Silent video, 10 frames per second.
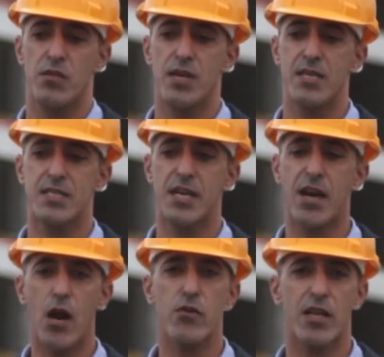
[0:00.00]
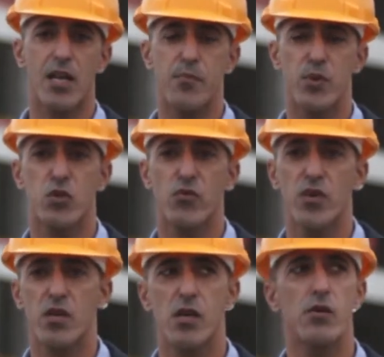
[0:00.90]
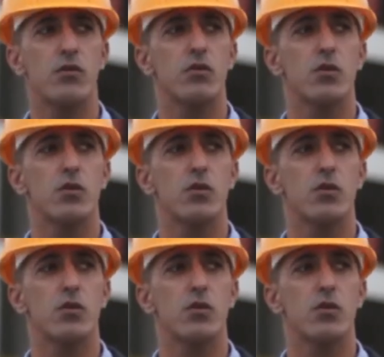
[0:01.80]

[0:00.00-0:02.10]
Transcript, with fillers: The scenario that I put over here